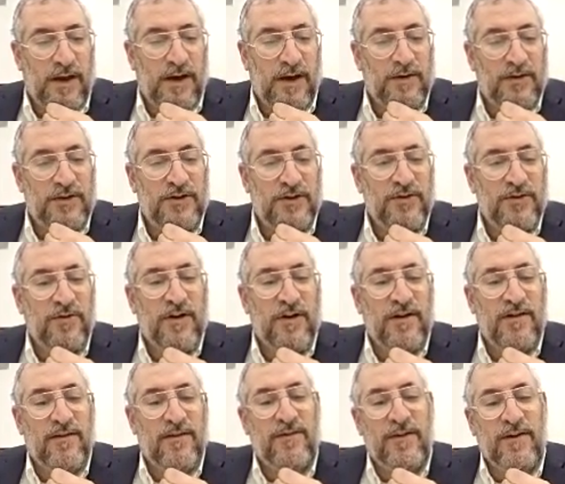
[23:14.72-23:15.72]
which you
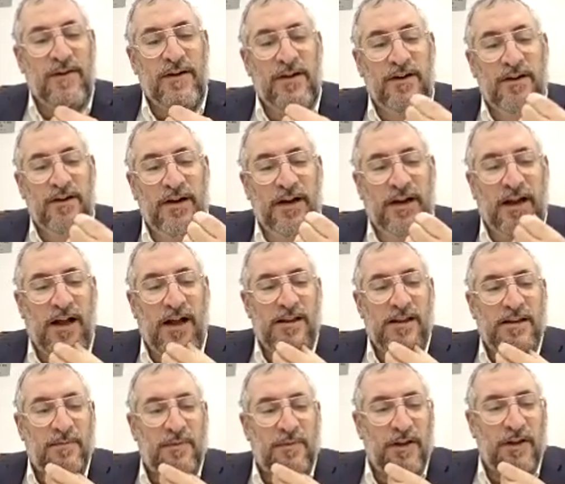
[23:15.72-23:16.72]
have
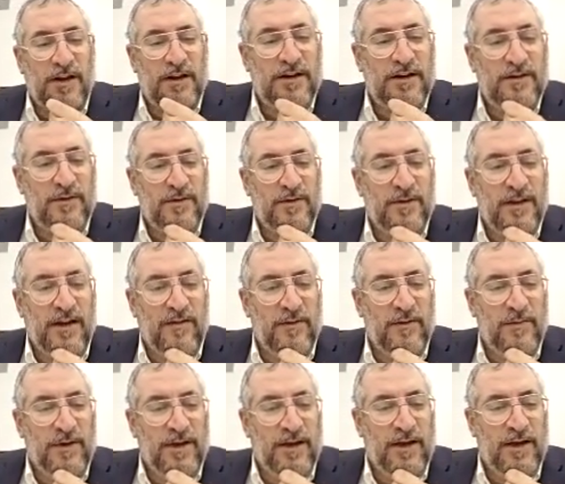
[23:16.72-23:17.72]
contemplated will
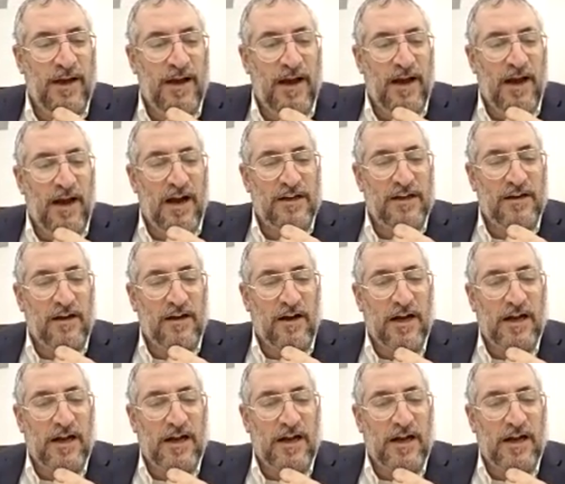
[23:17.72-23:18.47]
never be. That